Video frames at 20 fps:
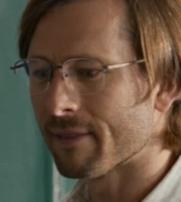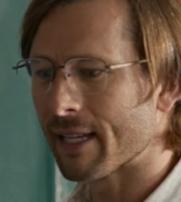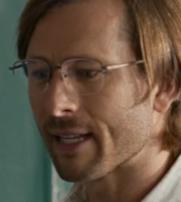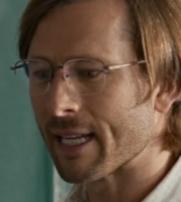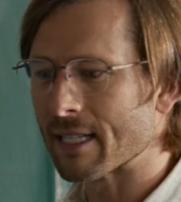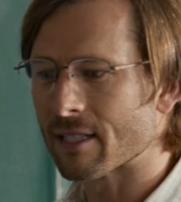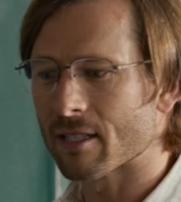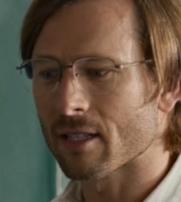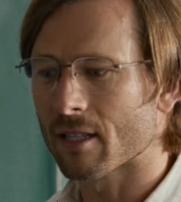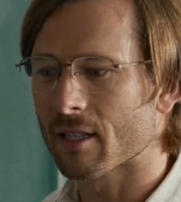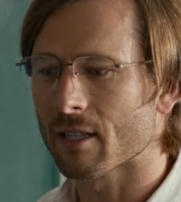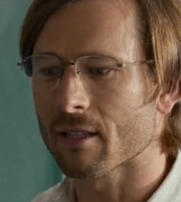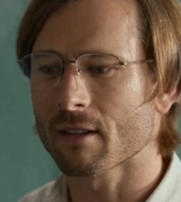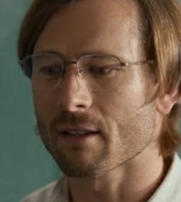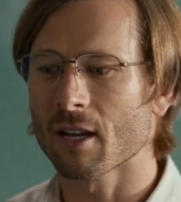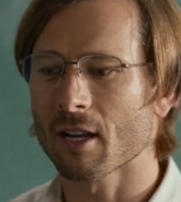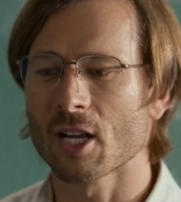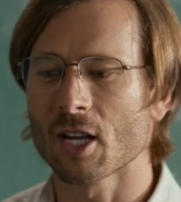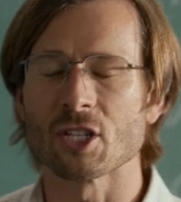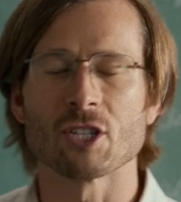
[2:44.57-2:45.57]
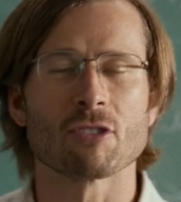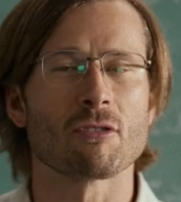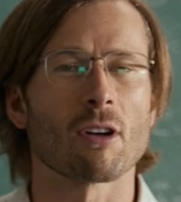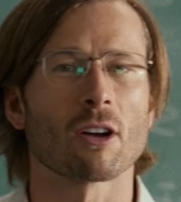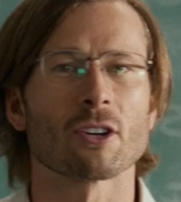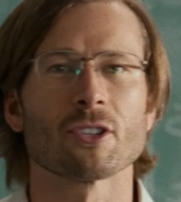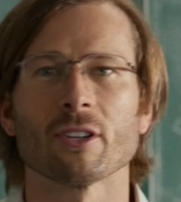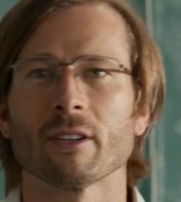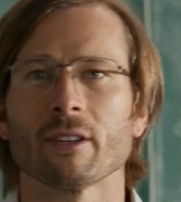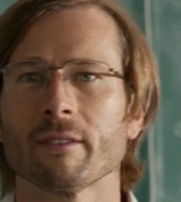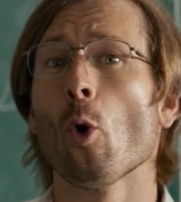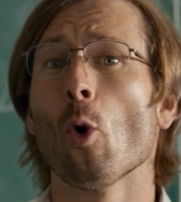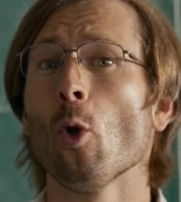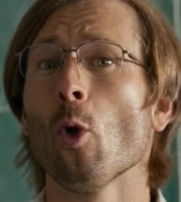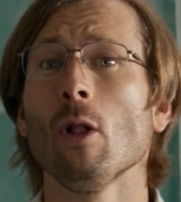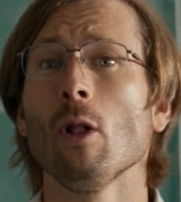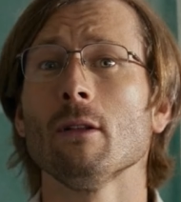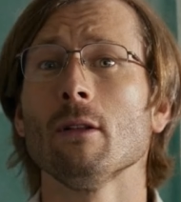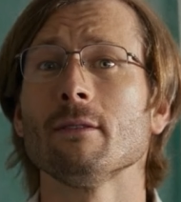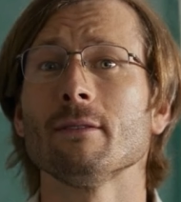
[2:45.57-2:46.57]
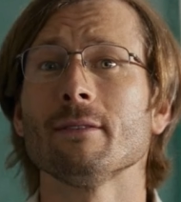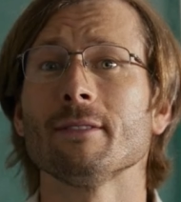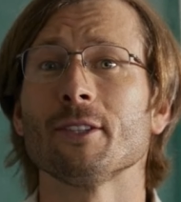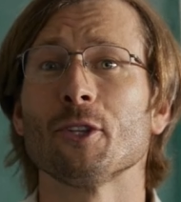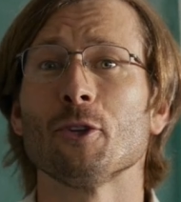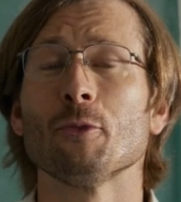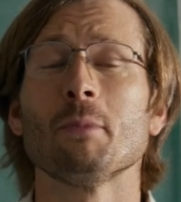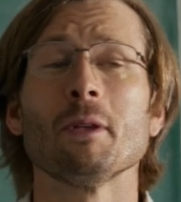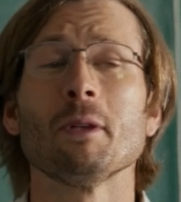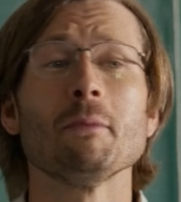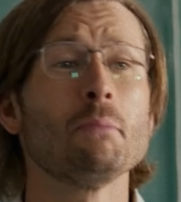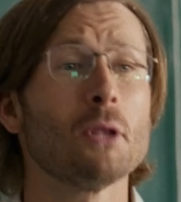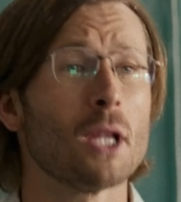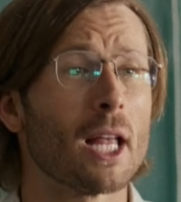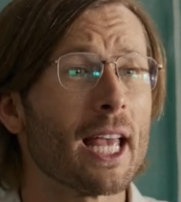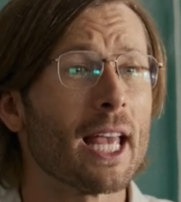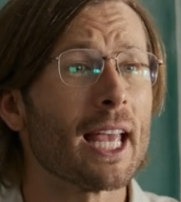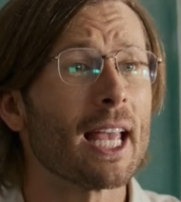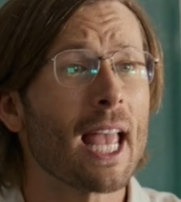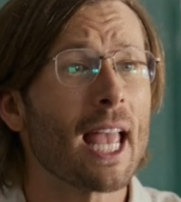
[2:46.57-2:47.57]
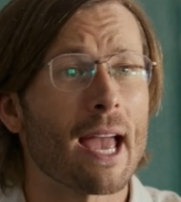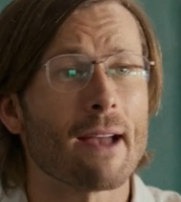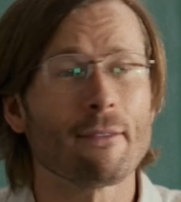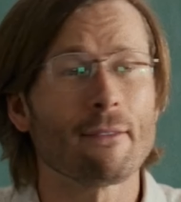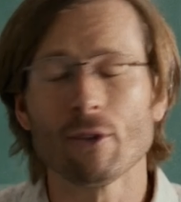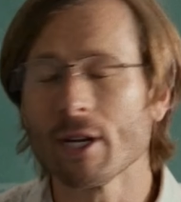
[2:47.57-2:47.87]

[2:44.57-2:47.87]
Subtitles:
him has shifted, and they are drawn to it. Gary is